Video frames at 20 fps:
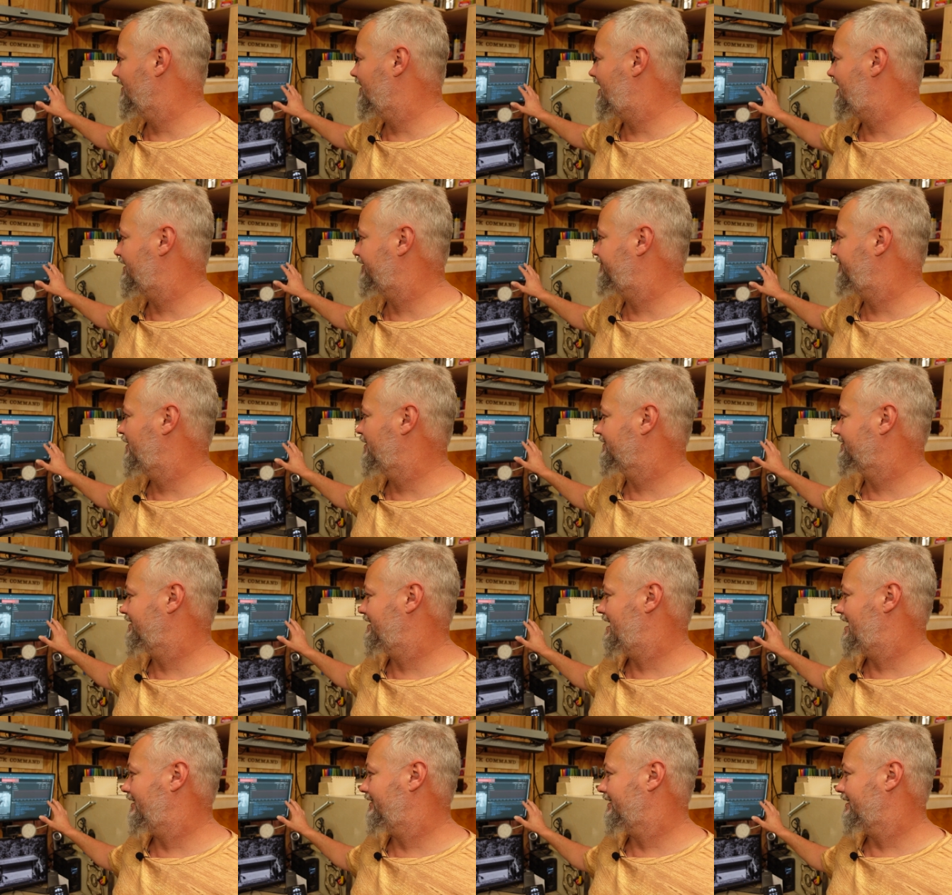a lot of
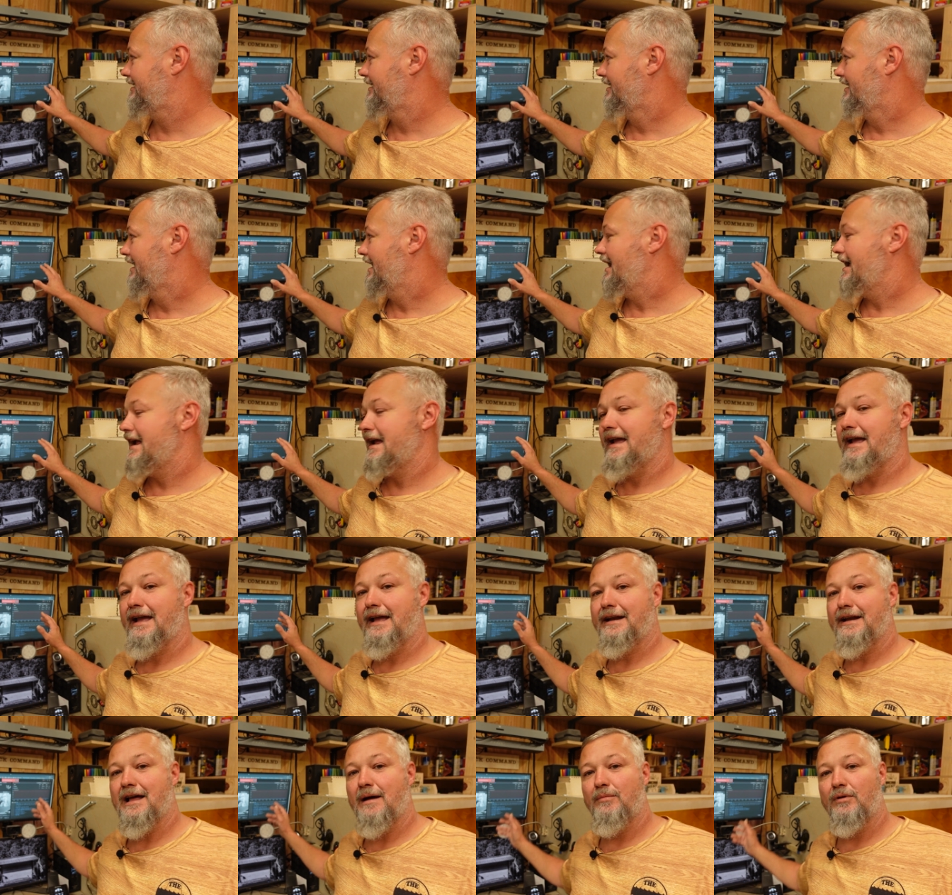functionality
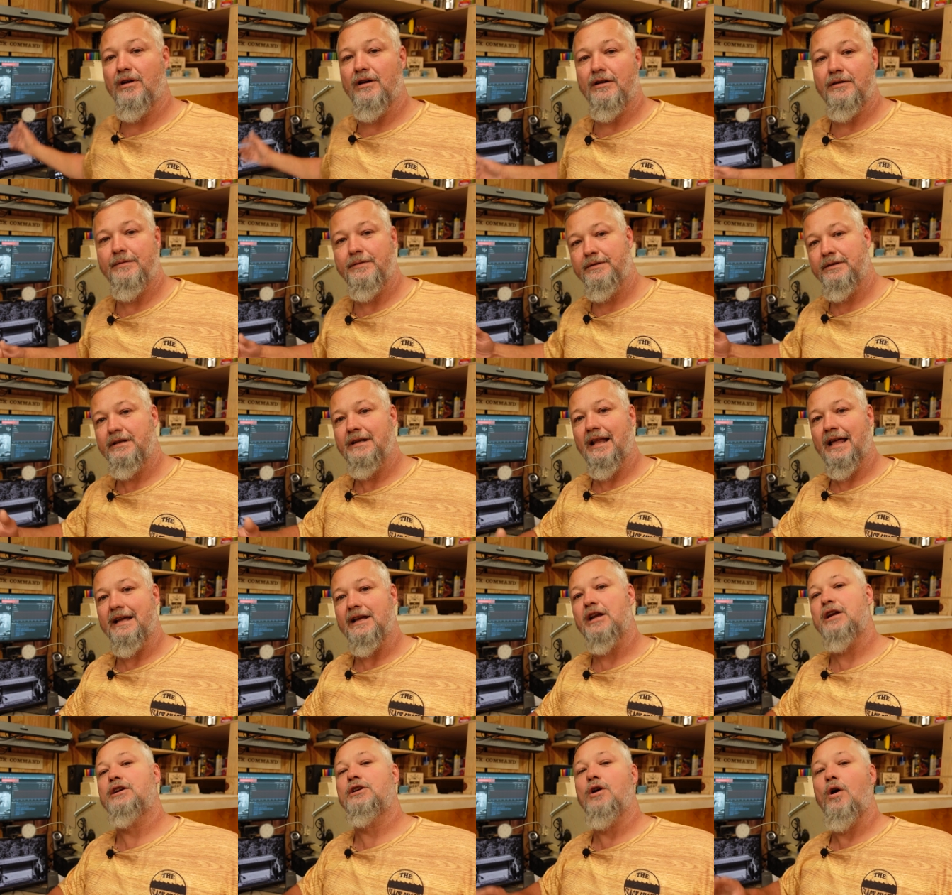and I'm gonna
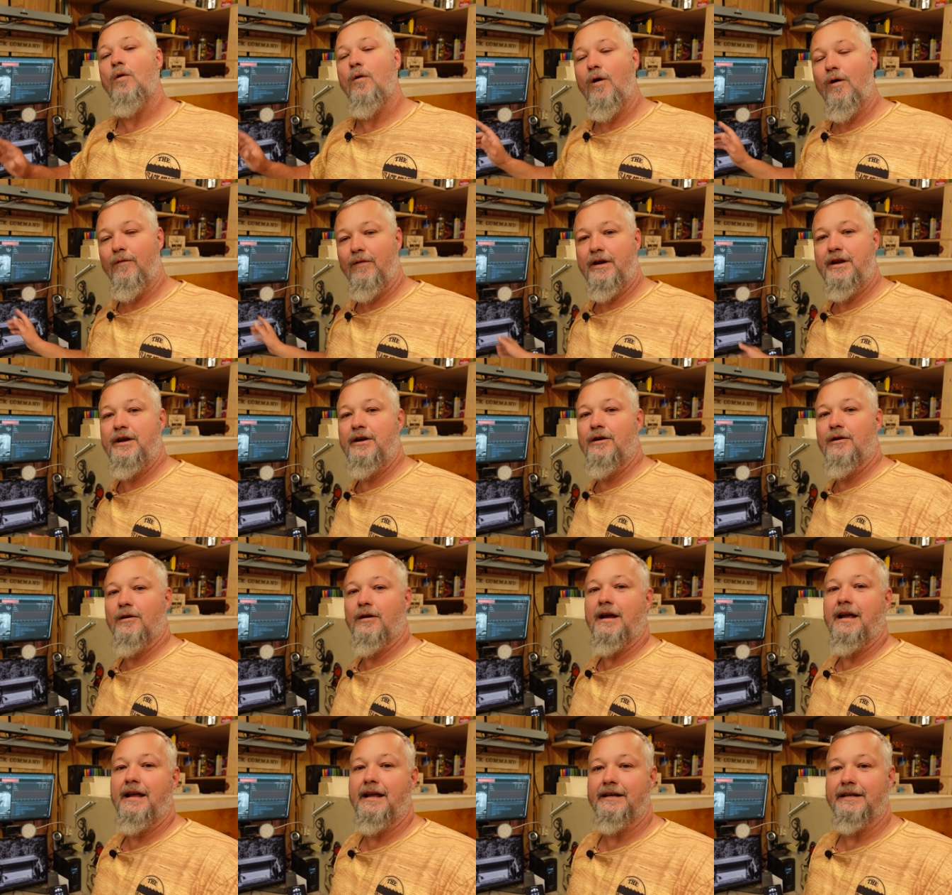like go over here
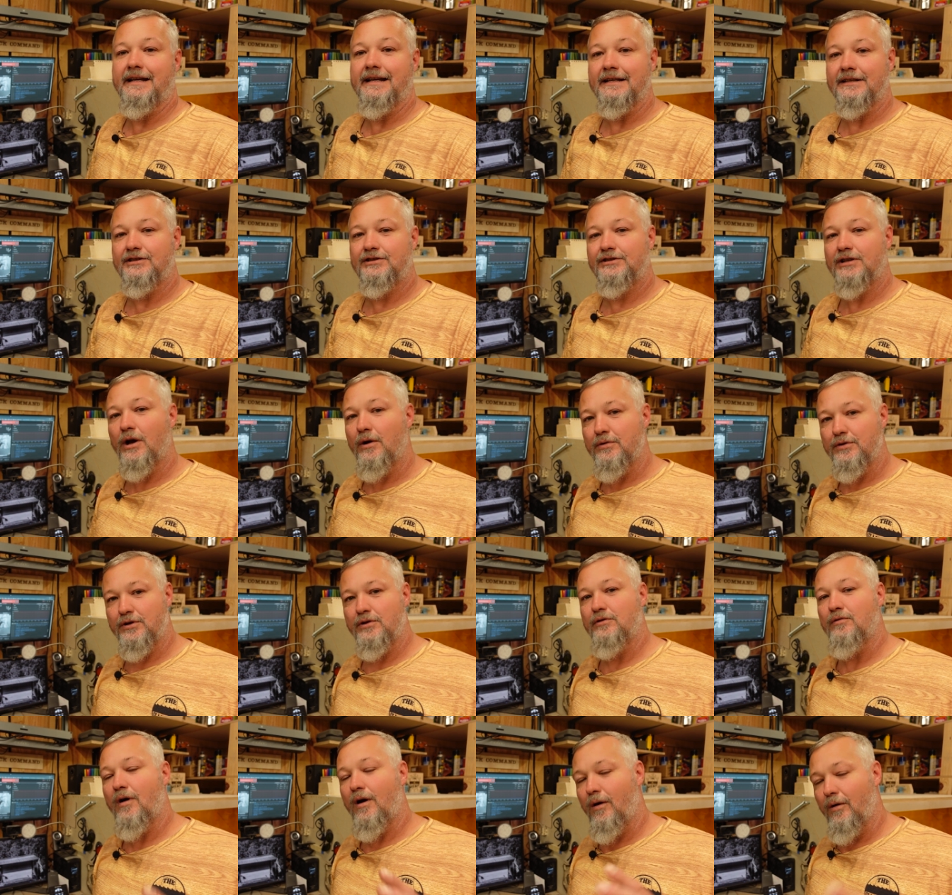and show
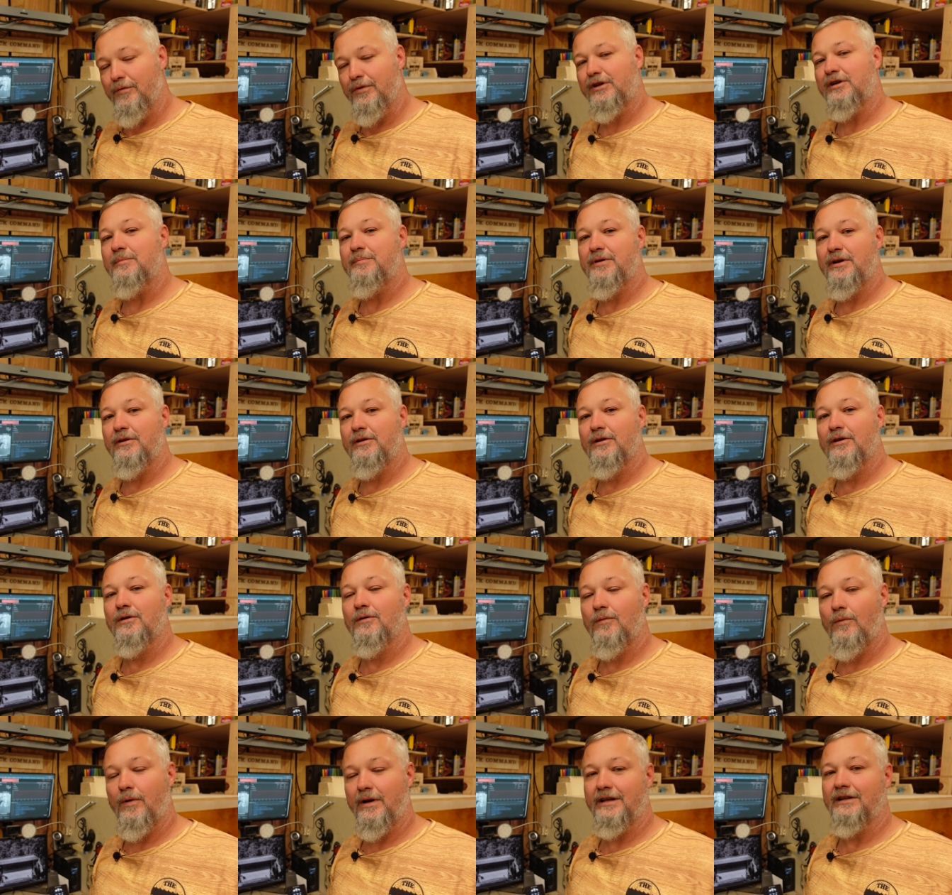you on the computer
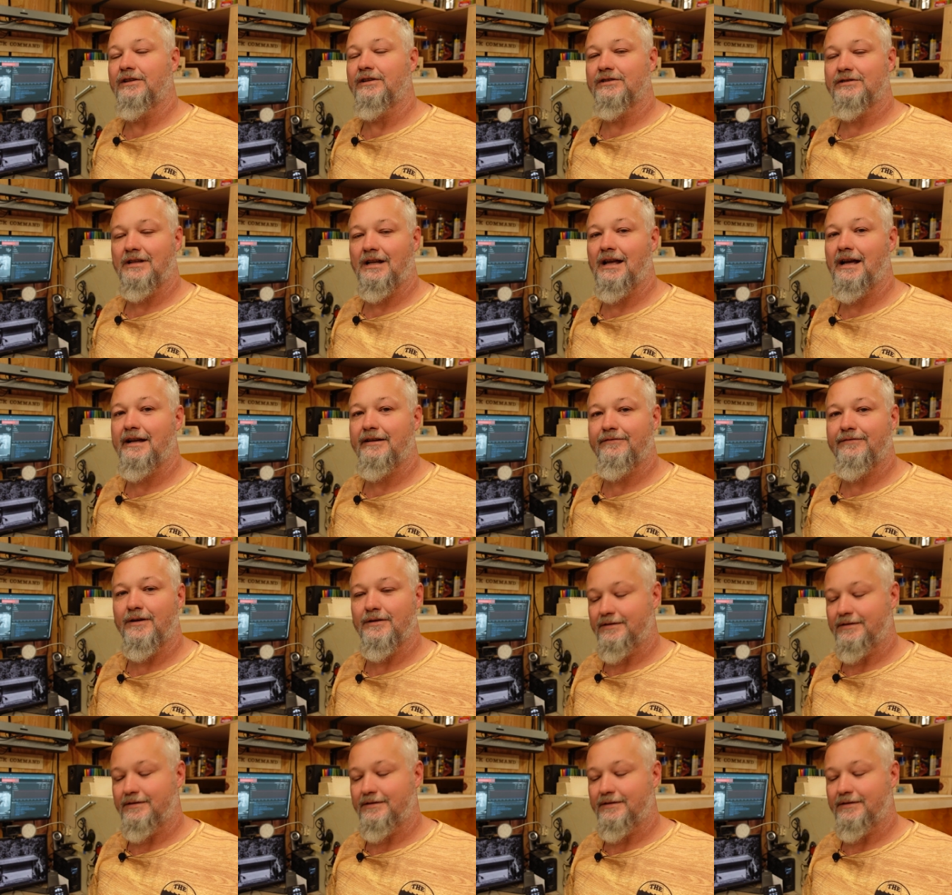what it looks like